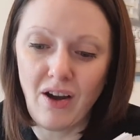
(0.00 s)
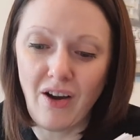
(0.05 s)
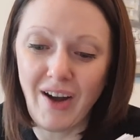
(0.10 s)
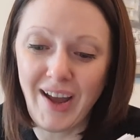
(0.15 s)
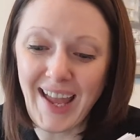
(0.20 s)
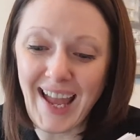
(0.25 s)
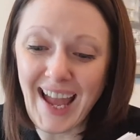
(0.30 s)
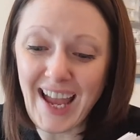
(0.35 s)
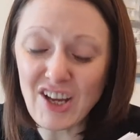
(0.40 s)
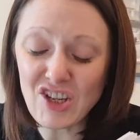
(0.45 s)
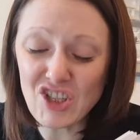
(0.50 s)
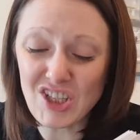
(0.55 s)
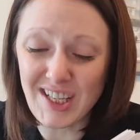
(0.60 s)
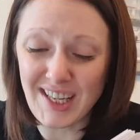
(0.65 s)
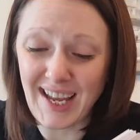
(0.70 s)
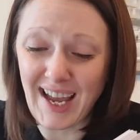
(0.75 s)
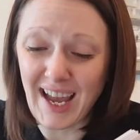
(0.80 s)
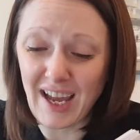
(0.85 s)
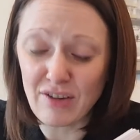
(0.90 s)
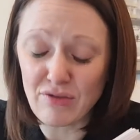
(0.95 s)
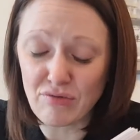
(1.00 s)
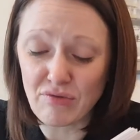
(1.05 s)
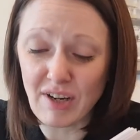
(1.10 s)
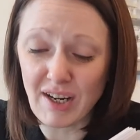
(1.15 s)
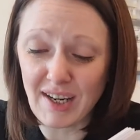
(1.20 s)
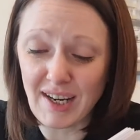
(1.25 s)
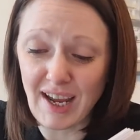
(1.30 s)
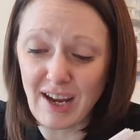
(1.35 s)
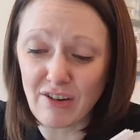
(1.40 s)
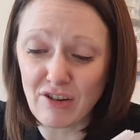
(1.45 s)
I actually had
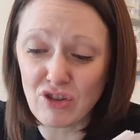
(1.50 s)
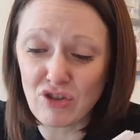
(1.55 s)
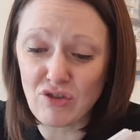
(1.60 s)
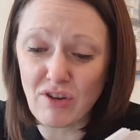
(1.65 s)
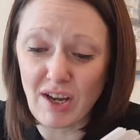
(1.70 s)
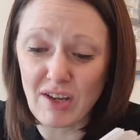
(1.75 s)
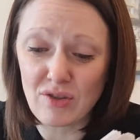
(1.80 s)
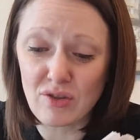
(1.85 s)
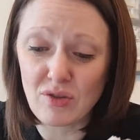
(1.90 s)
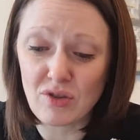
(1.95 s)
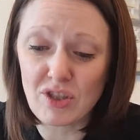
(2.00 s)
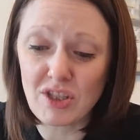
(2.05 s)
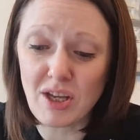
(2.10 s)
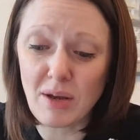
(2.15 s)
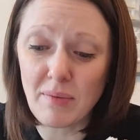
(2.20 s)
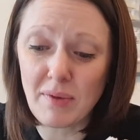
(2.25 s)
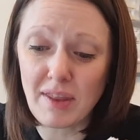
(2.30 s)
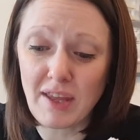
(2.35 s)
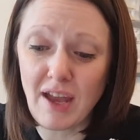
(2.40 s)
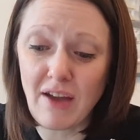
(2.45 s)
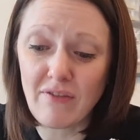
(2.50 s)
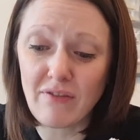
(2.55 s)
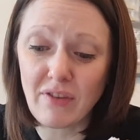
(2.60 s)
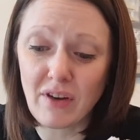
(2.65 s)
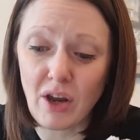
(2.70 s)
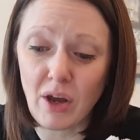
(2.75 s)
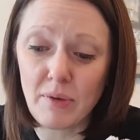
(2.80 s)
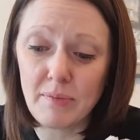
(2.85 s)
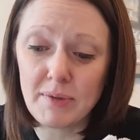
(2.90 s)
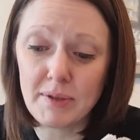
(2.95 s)
written our address on some of the
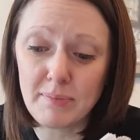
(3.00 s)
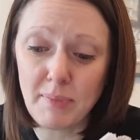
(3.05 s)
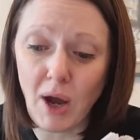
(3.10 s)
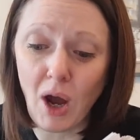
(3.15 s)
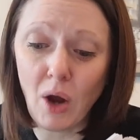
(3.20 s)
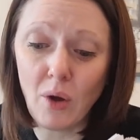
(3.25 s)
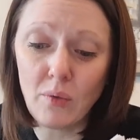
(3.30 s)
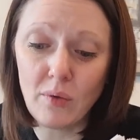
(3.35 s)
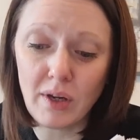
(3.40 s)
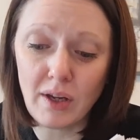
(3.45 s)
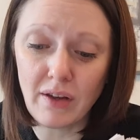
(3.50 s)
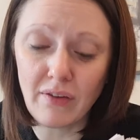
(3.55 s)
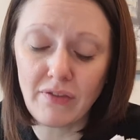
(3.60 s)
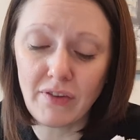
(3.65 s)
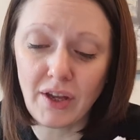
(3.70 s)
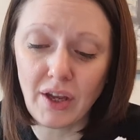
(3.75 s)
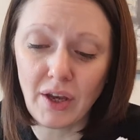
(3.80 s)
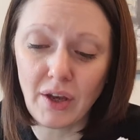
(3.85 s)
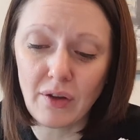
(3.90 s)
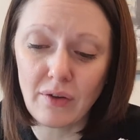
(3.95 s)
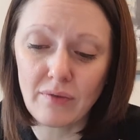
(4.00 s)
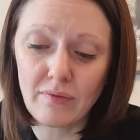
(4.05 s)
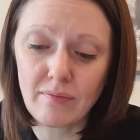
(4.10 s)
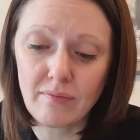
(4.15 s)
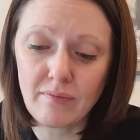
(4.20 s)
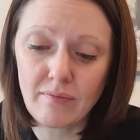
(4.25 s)
envelopes, but only a few.